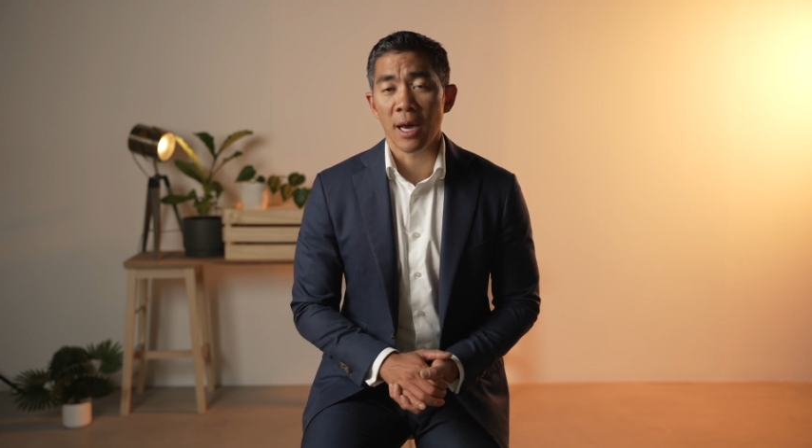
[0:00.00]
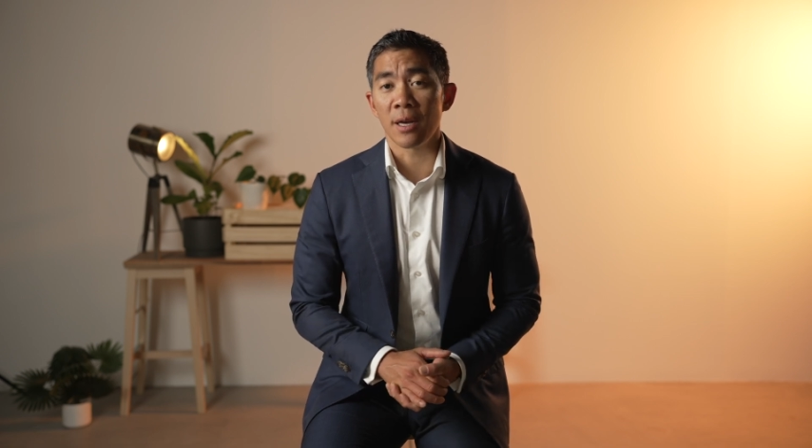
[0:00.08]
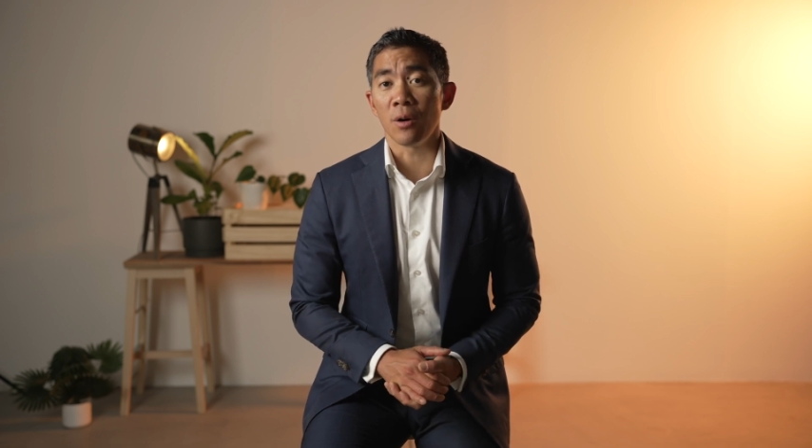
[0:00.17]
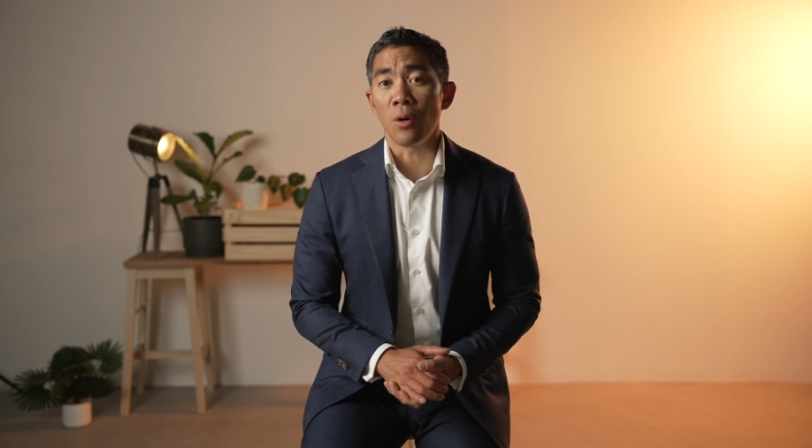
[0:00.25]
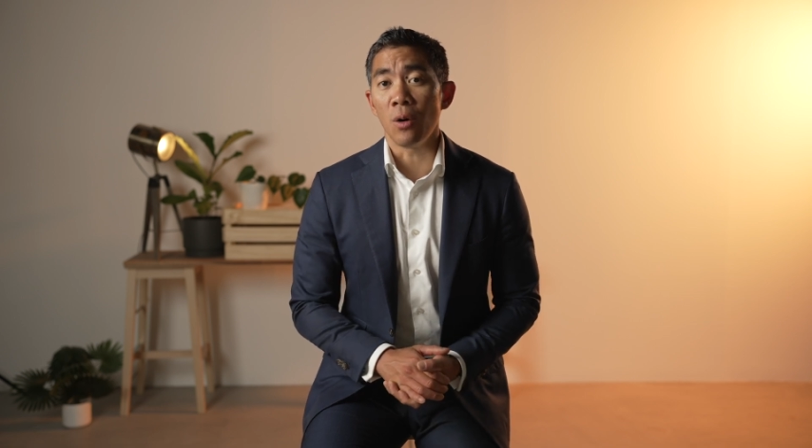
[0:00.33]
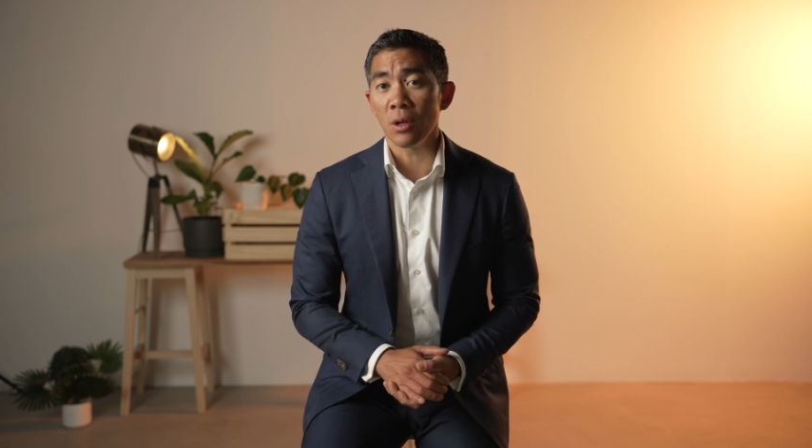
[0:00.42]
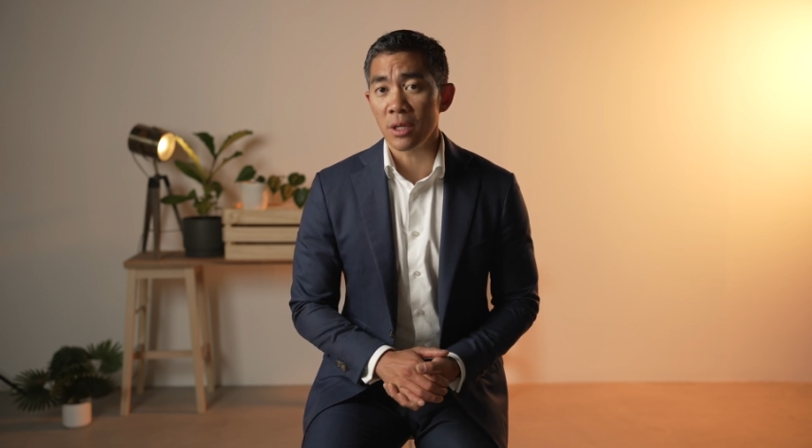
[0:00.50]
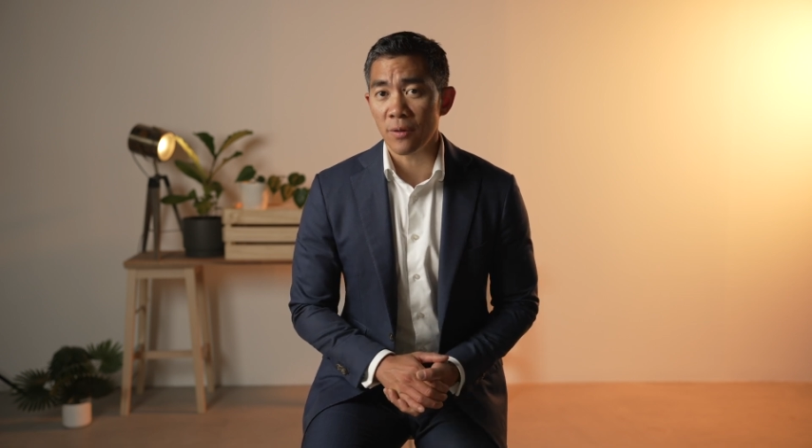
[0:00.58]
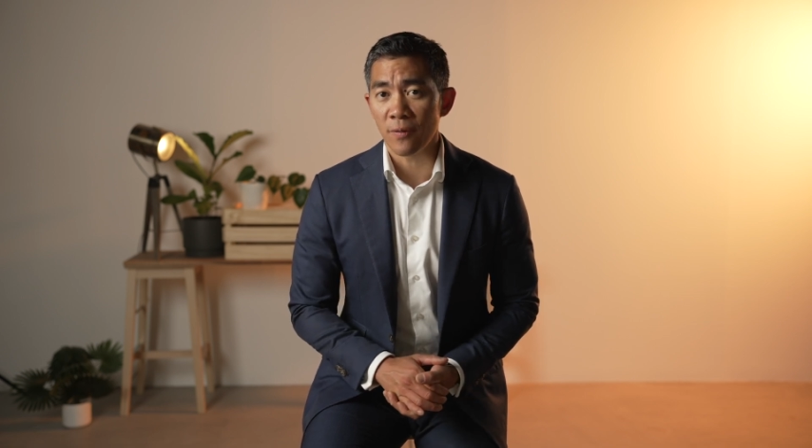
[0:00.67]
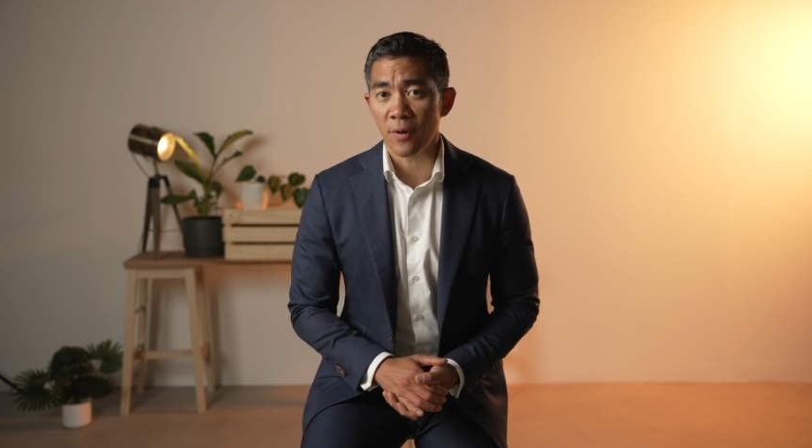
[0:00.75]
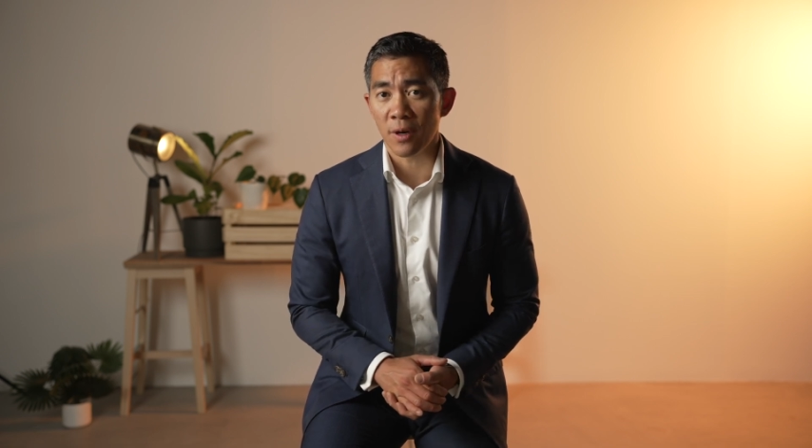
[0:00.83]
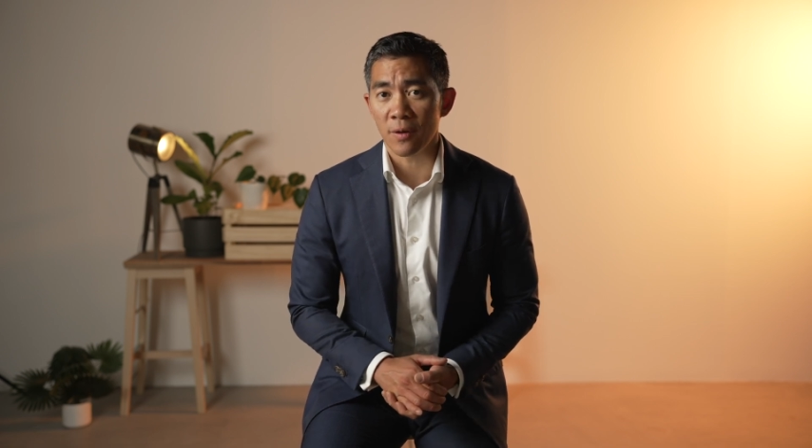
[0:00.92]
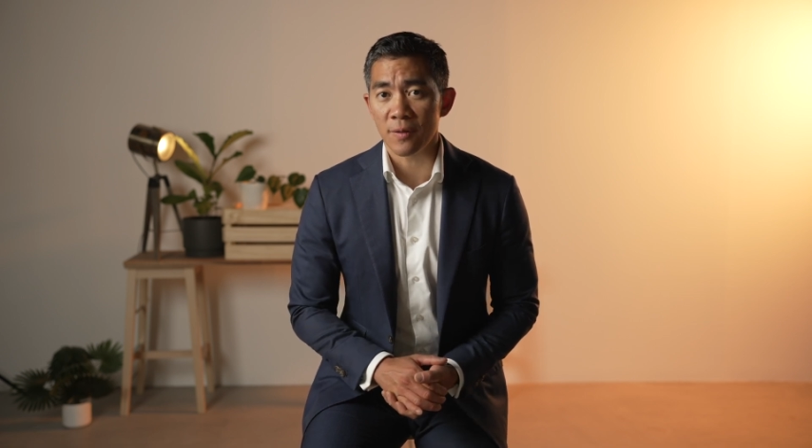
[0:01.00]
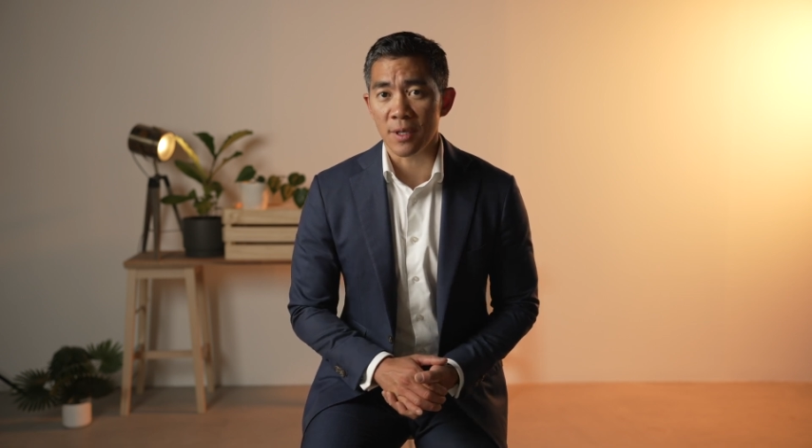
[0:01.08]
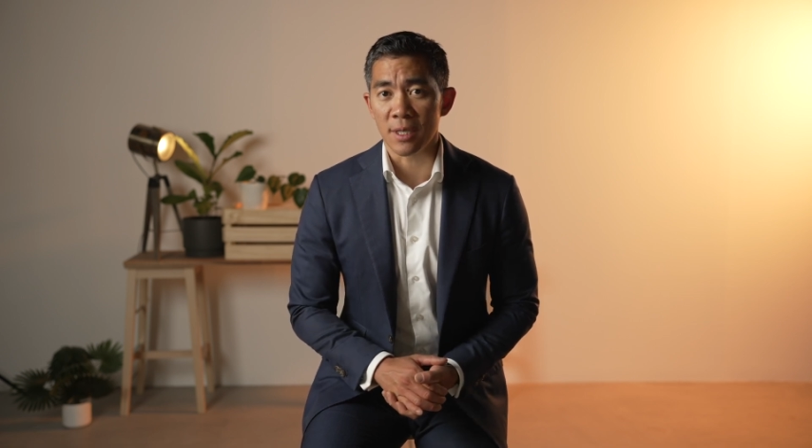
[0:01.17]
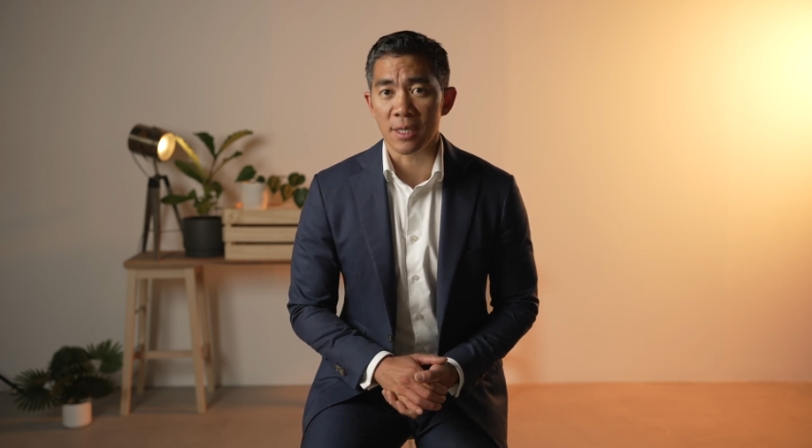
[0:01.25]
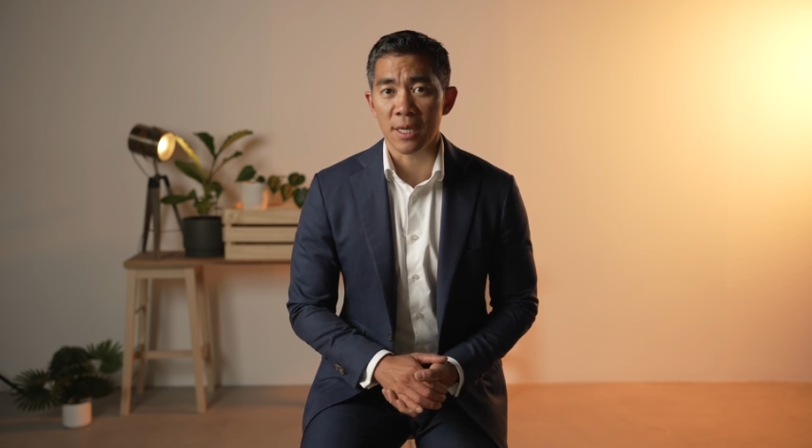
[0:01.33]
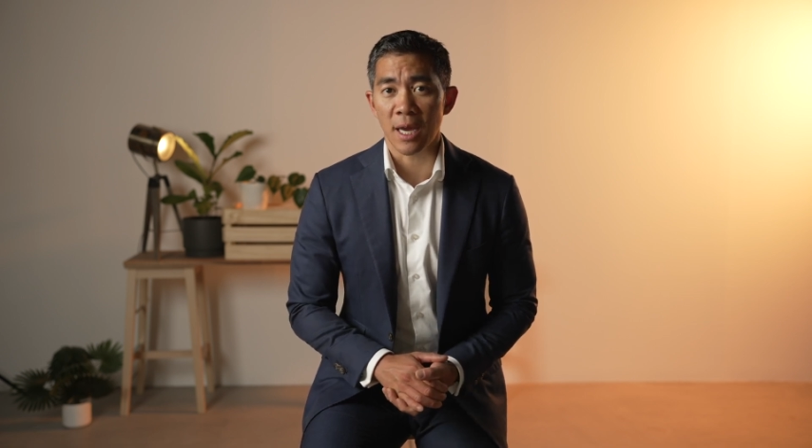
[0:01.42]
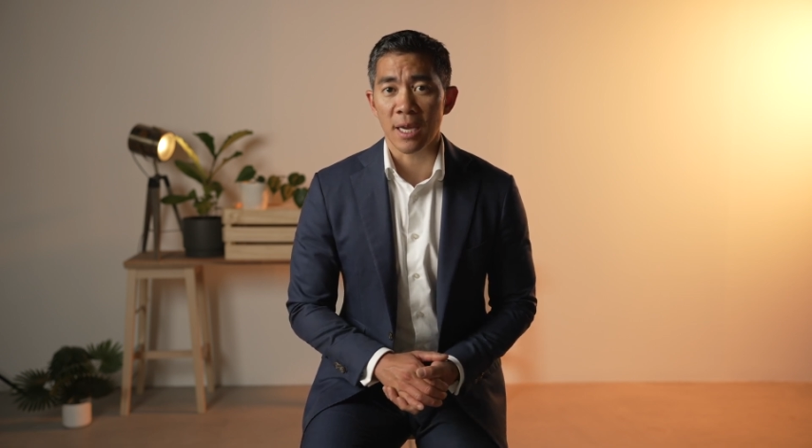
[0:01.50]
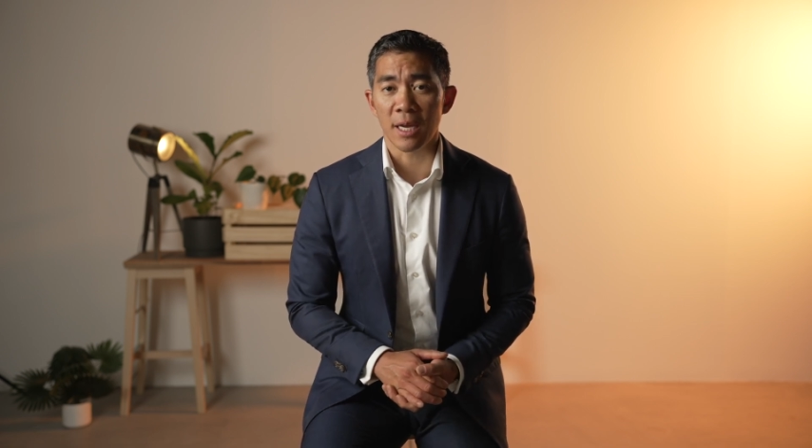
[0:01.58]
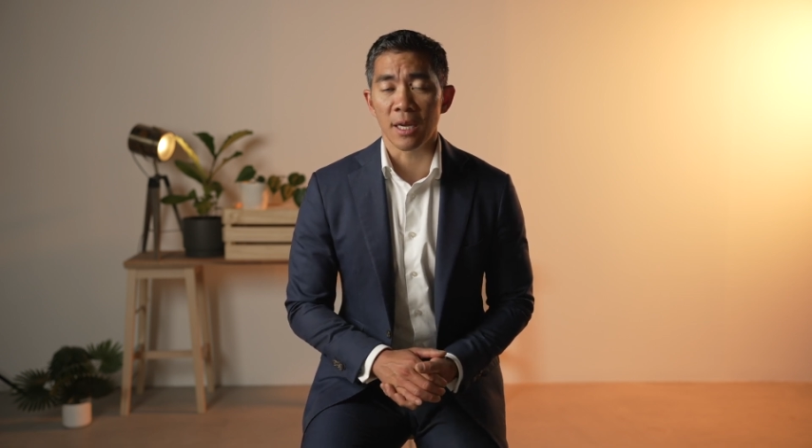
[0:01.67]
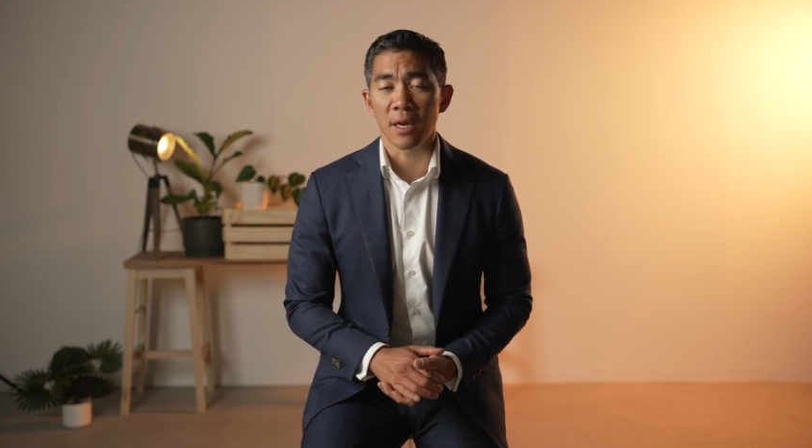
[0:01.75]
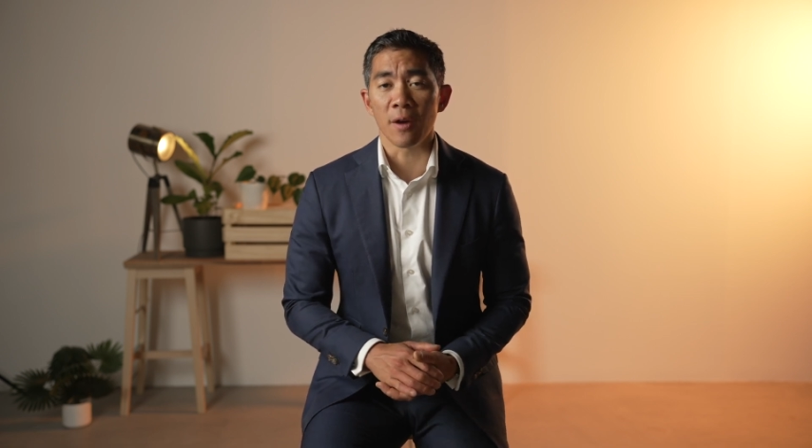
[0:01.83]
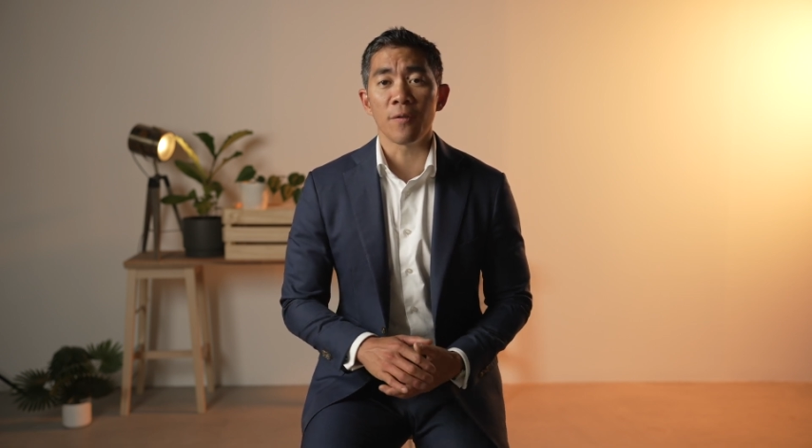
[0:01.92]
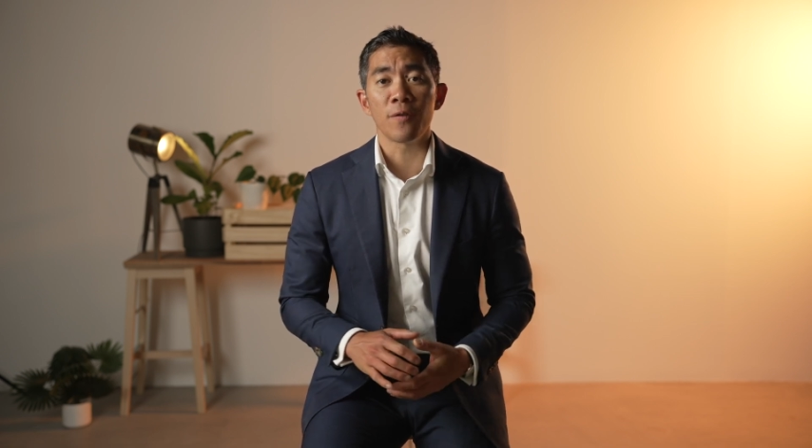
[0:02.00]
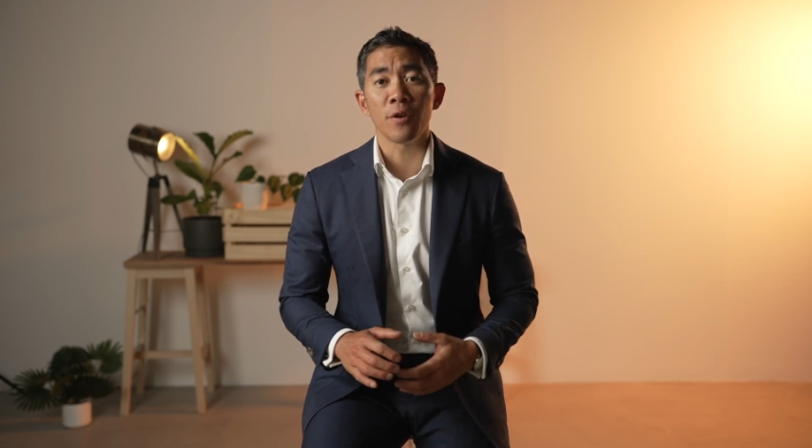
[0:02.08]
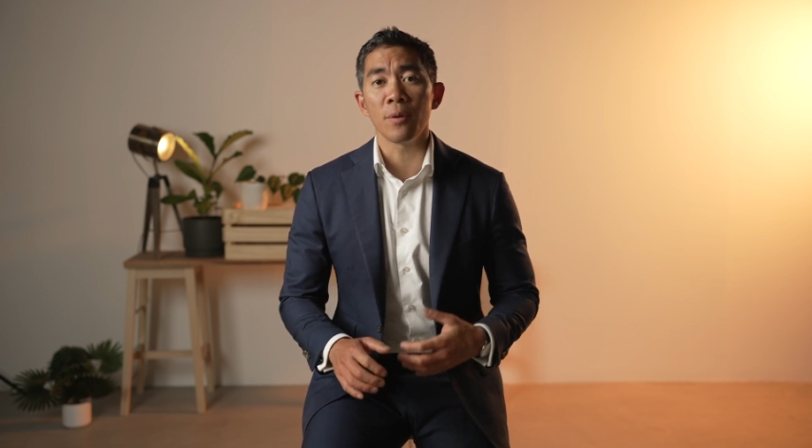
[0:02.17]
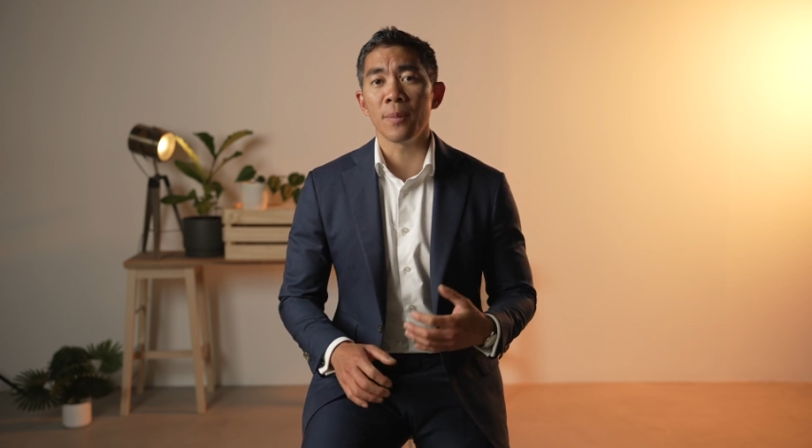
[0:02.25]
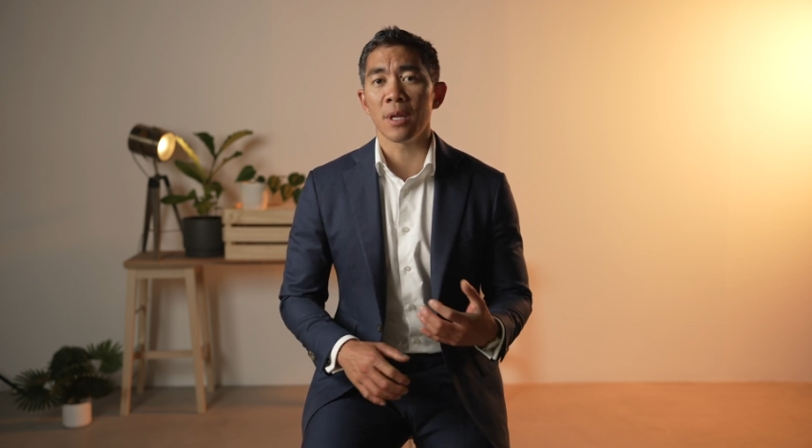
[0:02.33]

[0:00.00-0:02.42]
And all it involves is taking a few